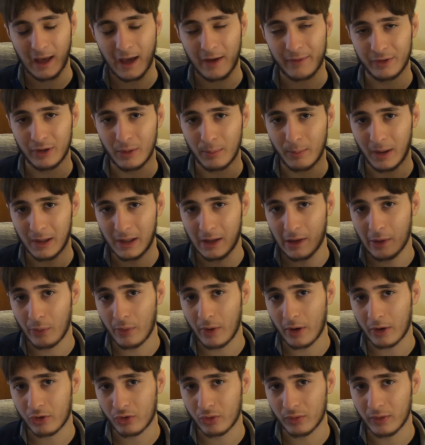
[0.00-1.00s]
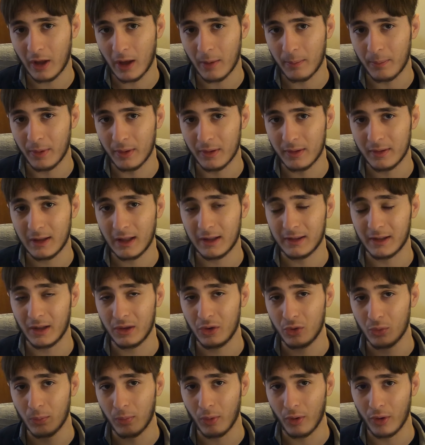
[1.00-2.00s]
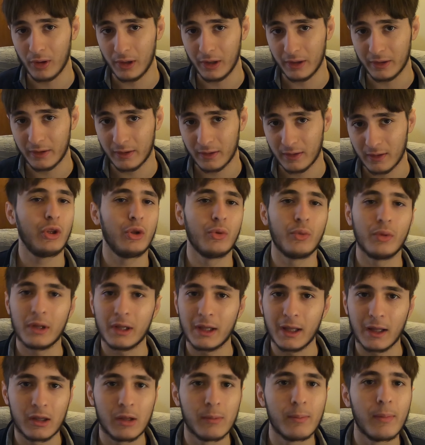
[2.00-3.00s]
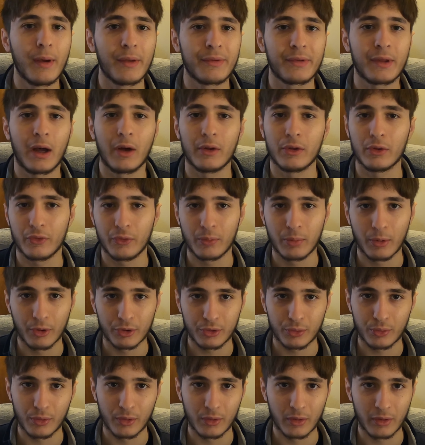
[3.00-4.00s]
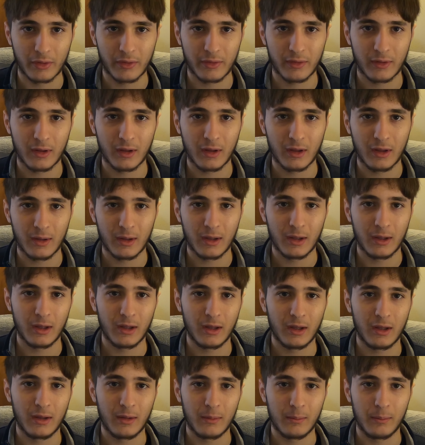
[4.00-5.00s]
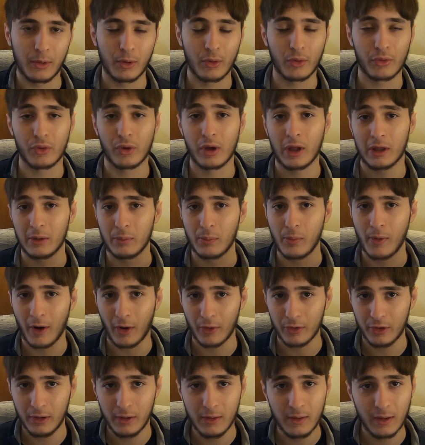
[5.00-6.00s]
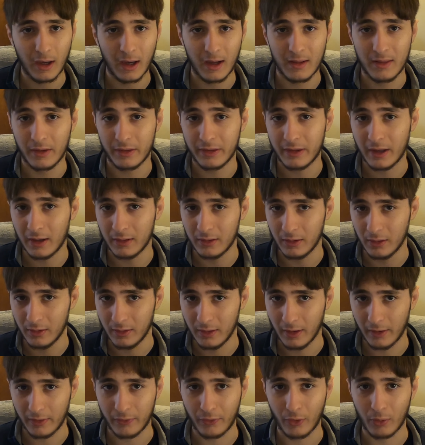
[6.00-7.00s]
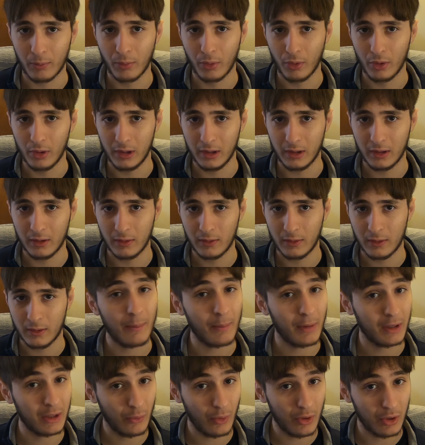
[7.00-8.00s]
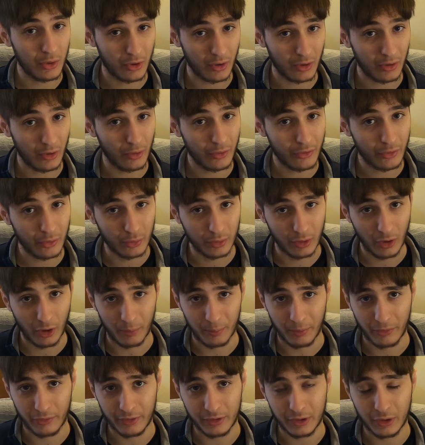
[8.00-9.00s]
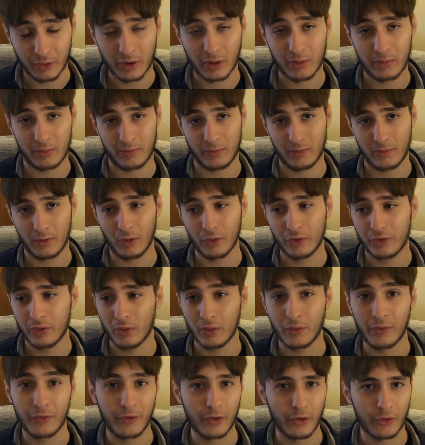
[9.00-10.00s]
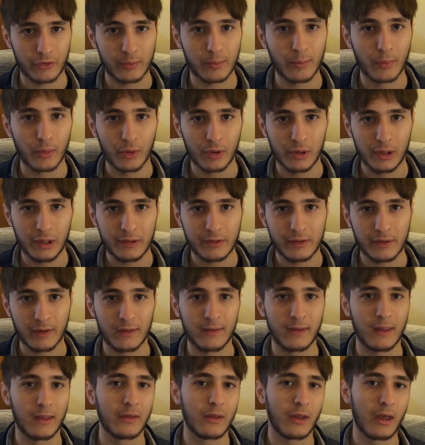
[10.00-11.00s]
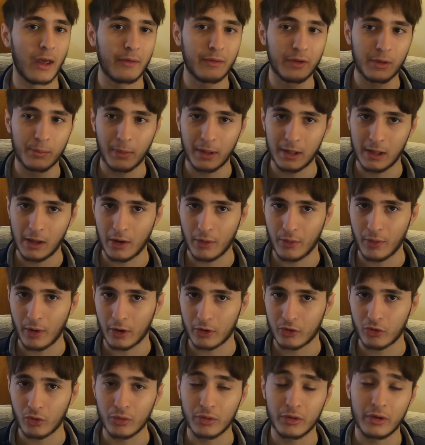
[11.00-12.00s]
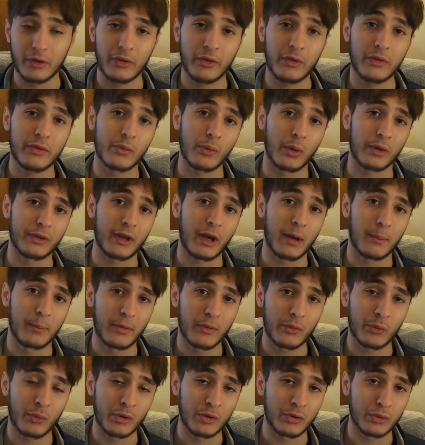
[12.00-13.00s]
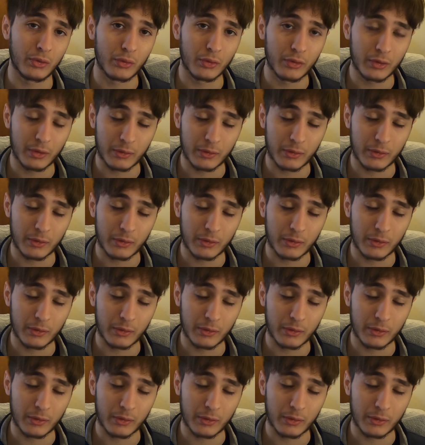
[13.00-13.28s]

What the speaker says: have the Maillard reaction happen and then you boil it, you will get the best out of both worlds, because you get the browning and the tenderness from boiling. And by the way, you can also do the opposite. You can also first boil it and then have the Maillard reaction. This is what happens when